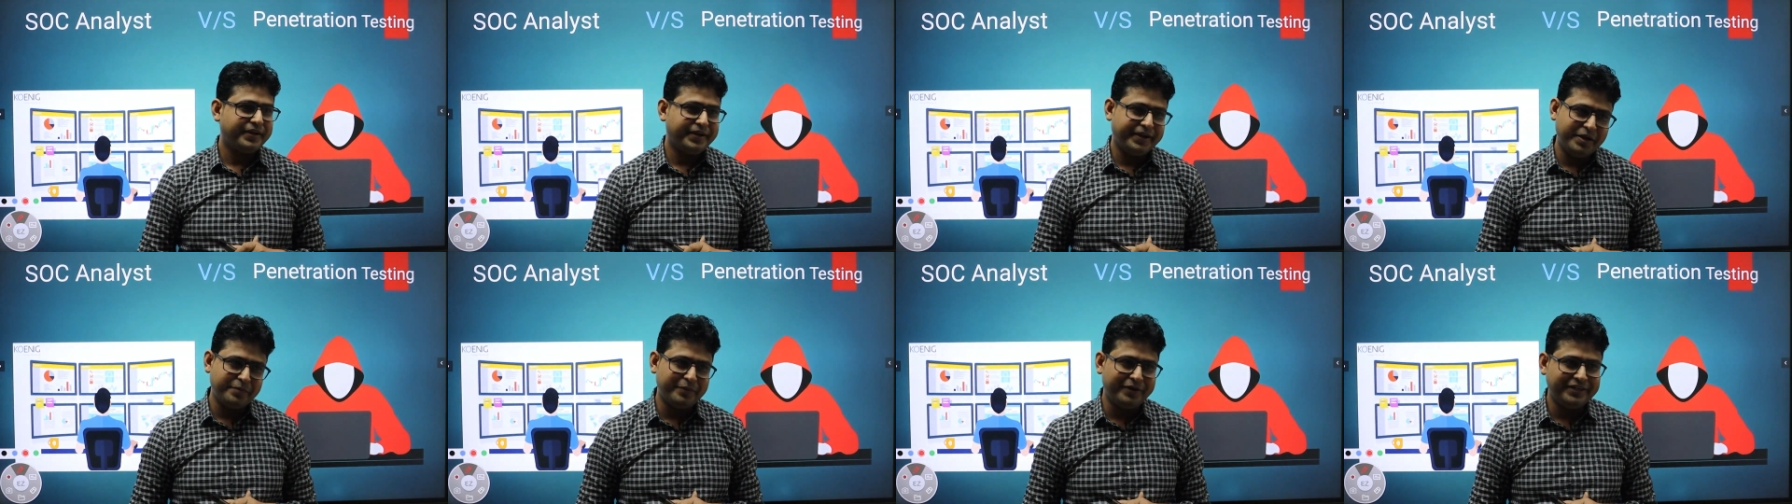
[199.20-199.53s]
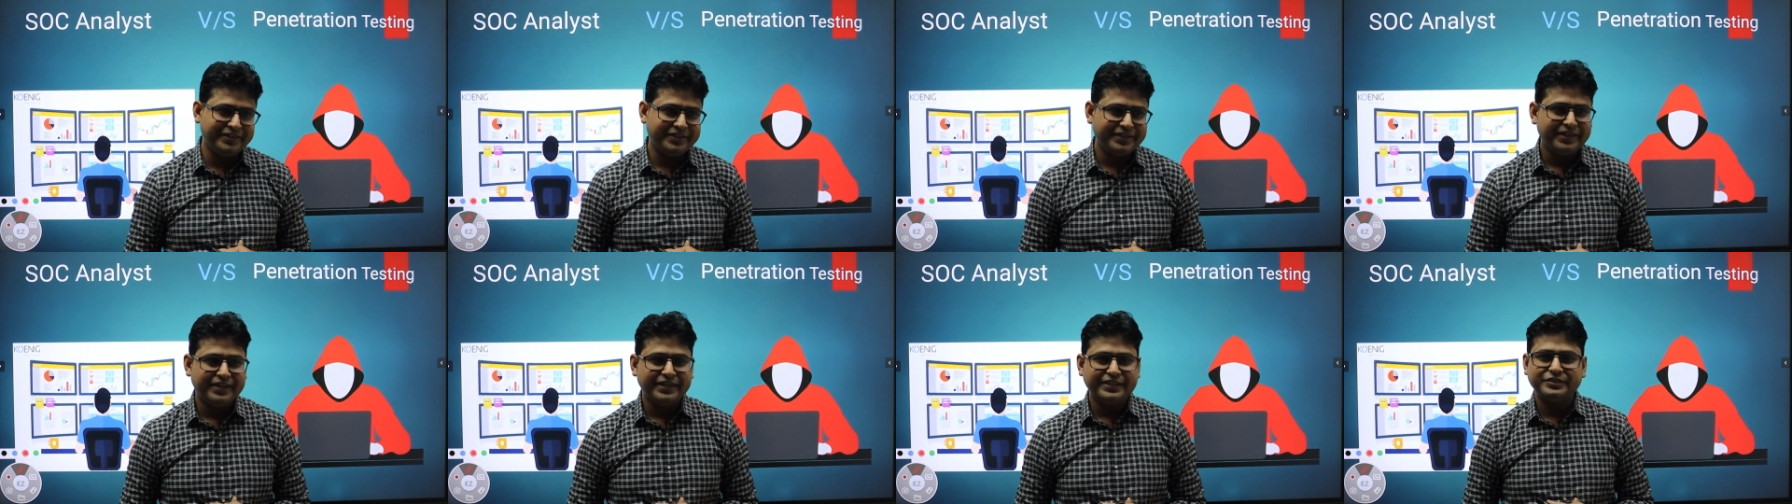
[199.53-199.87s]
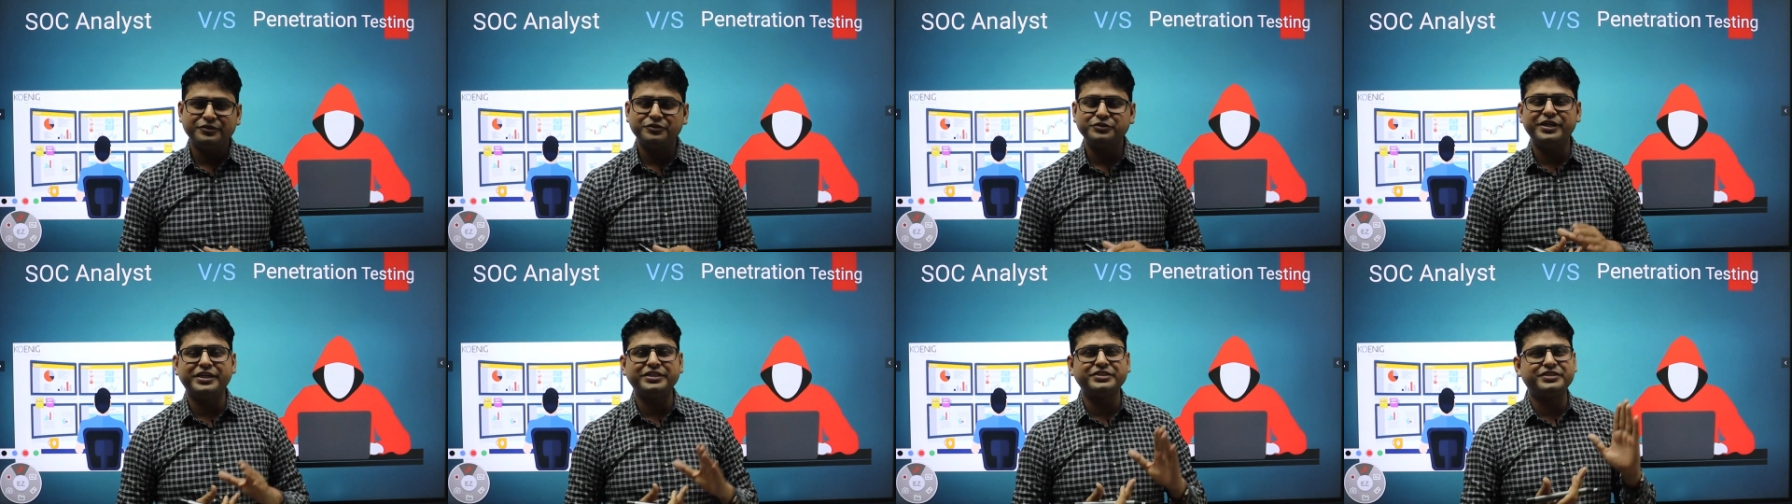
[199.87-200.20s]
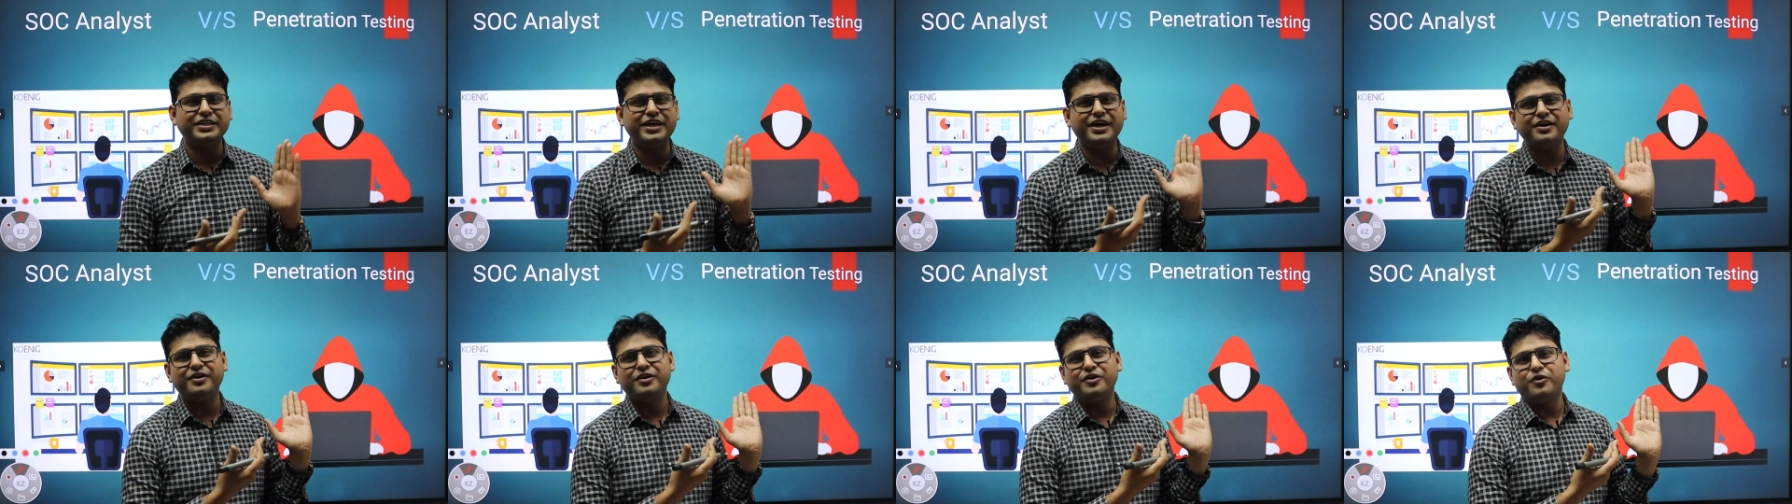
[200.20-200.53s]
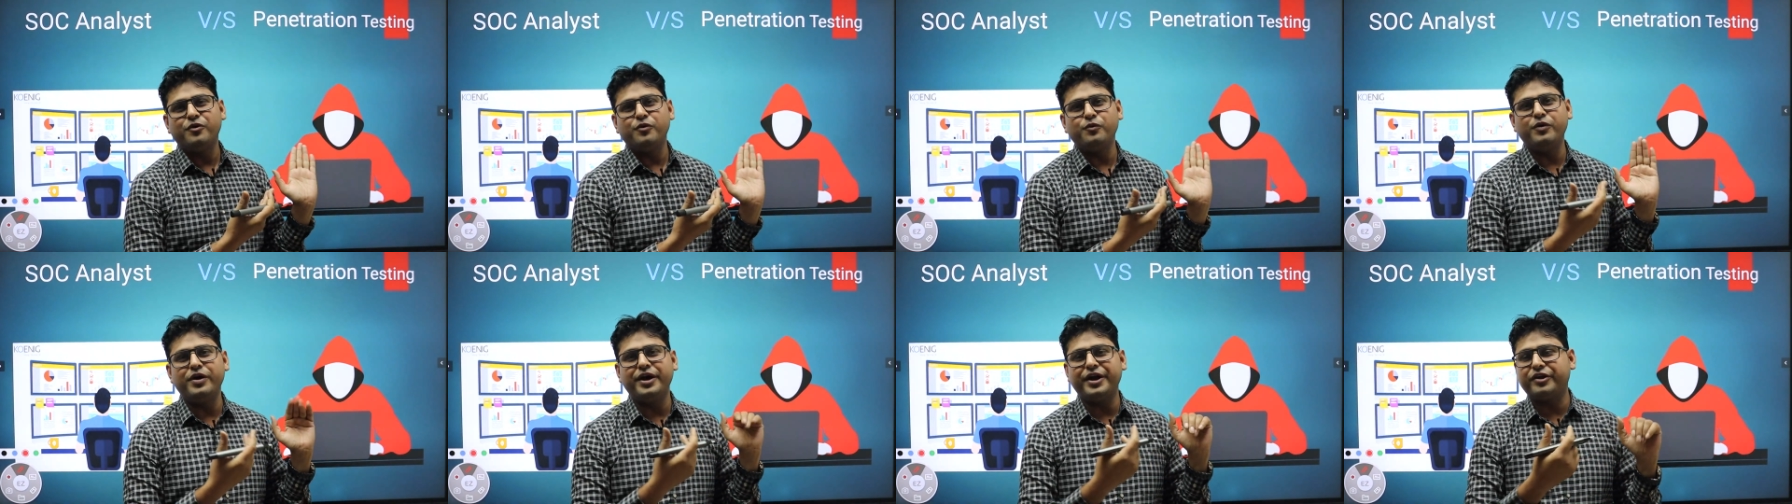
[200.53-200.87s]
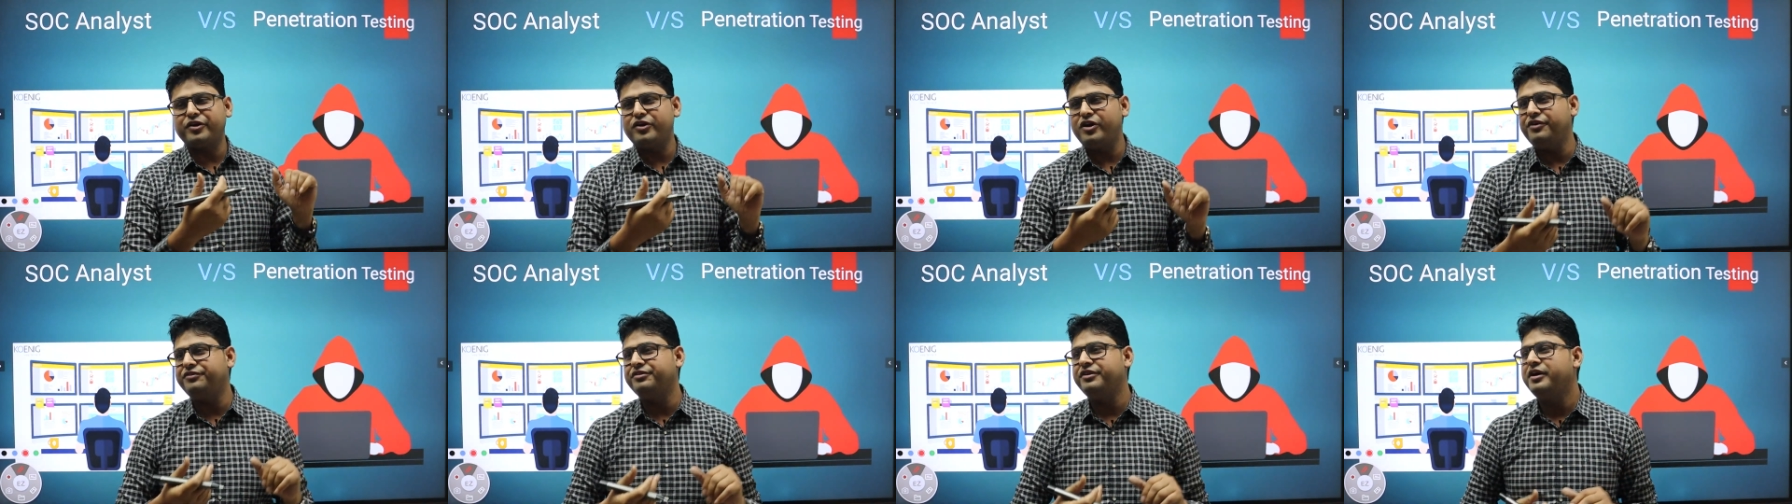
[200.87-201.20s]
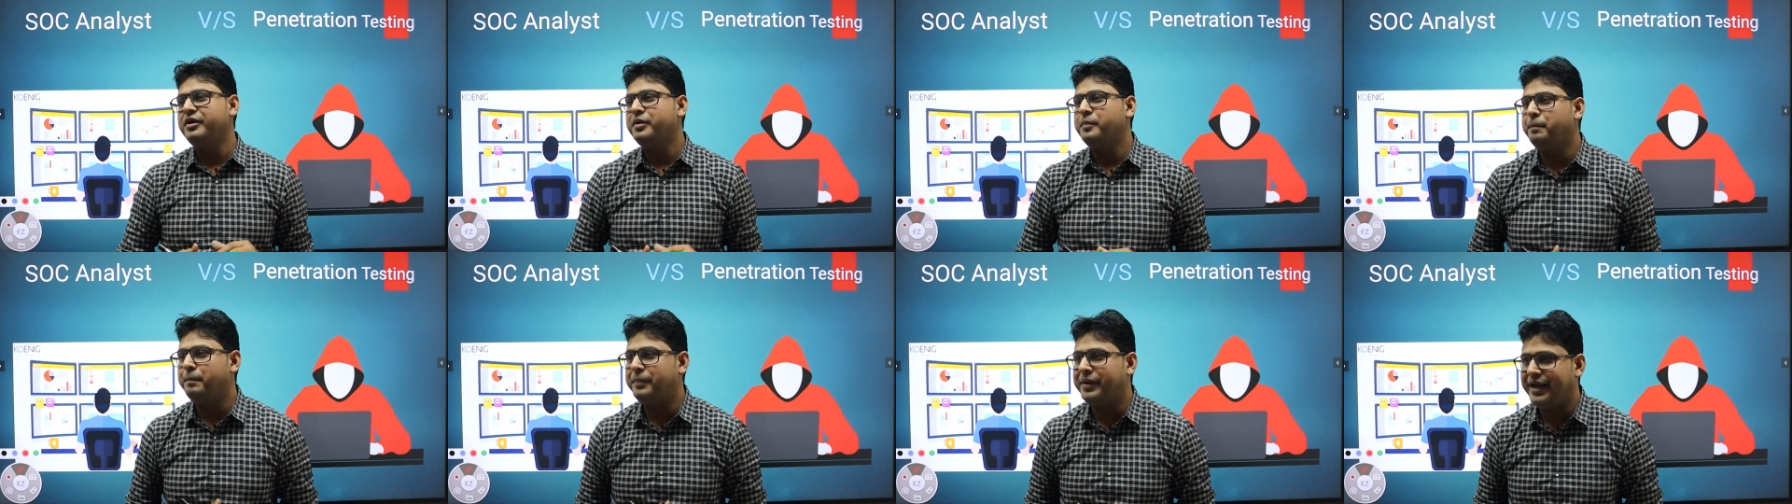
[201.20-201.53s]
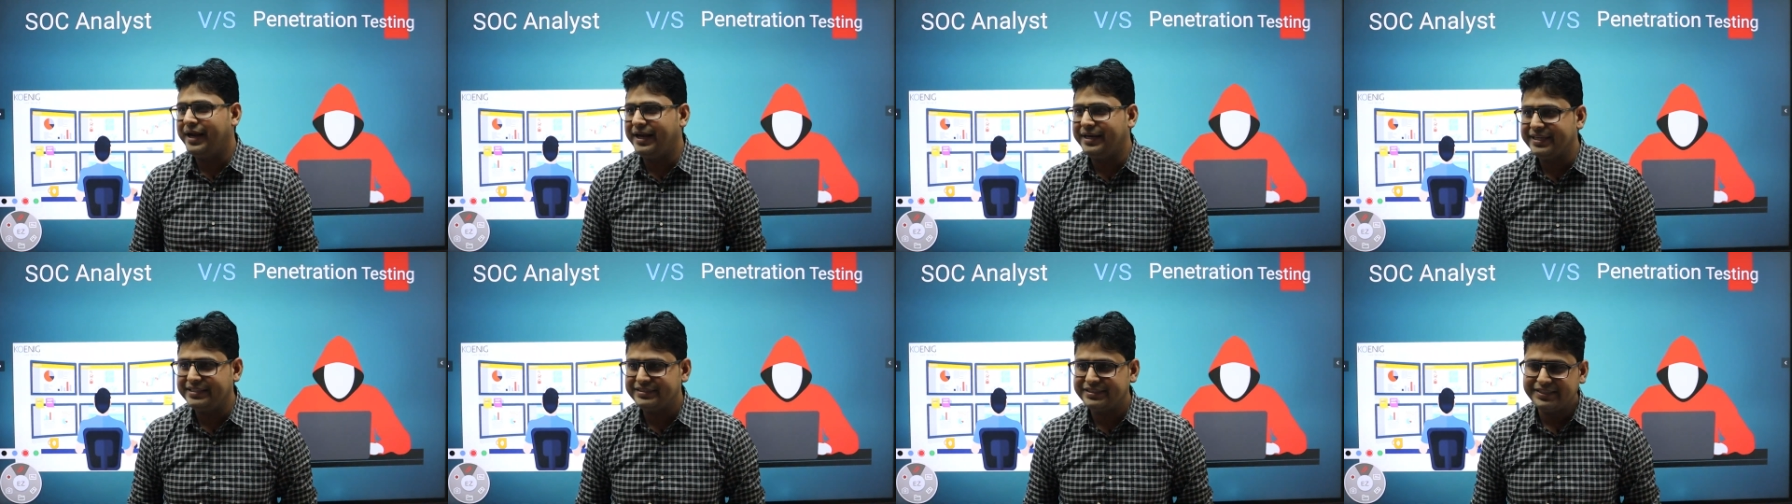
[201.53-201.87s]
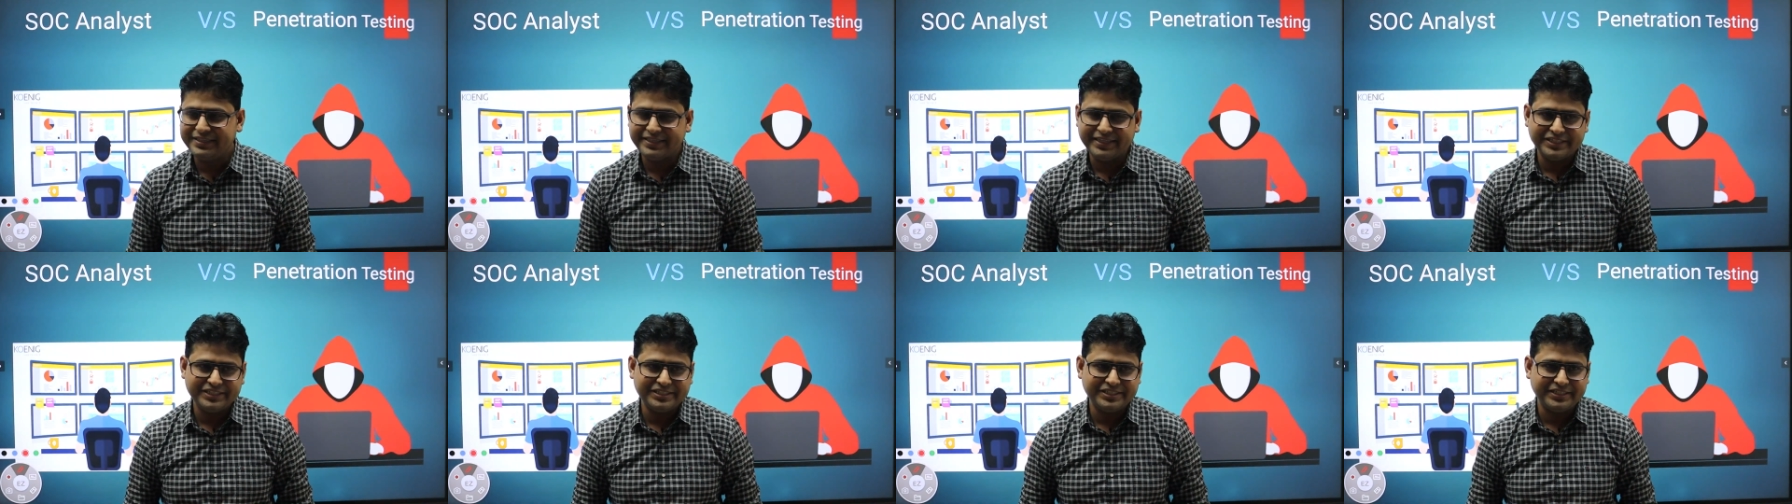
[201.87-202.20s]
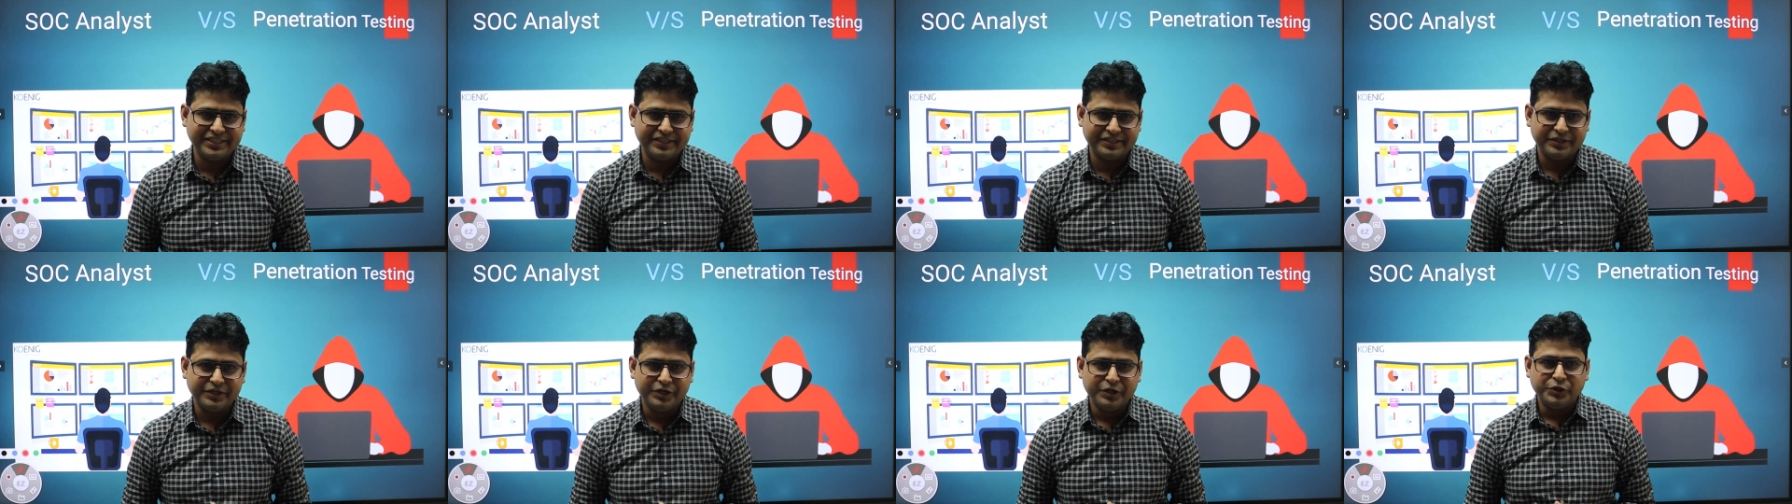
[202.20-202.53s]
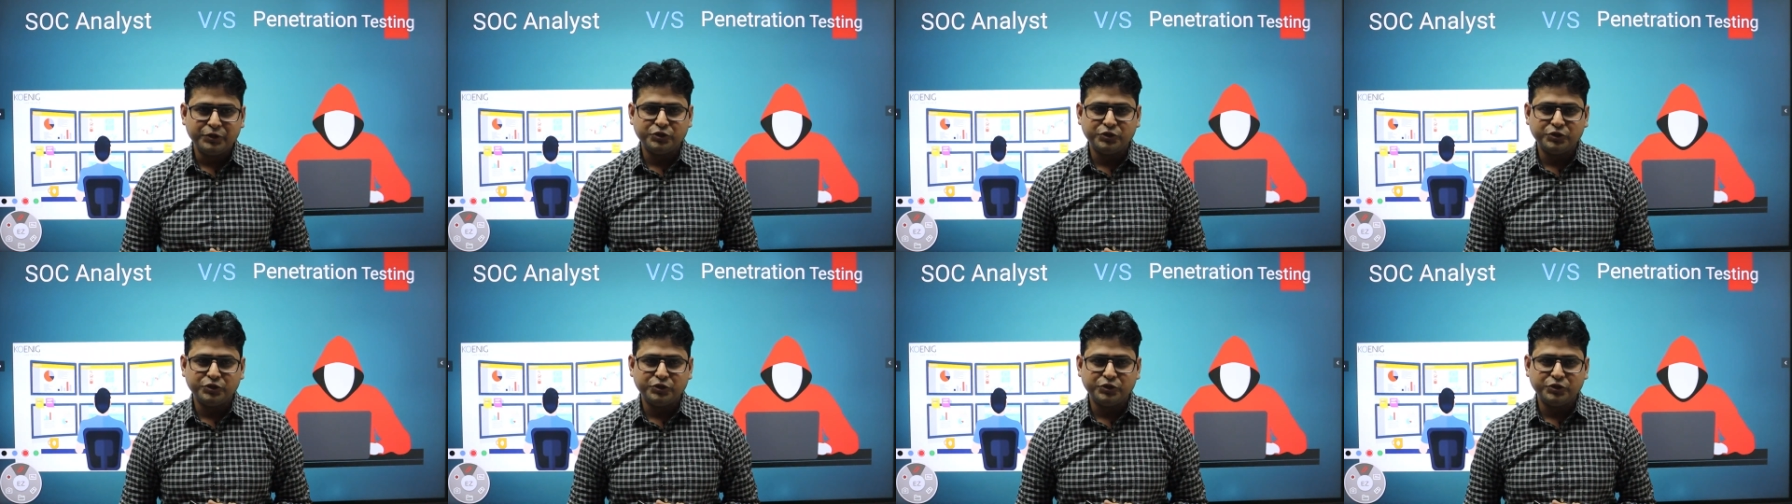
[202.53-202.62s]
Get a point? So that's the work of penetration tester.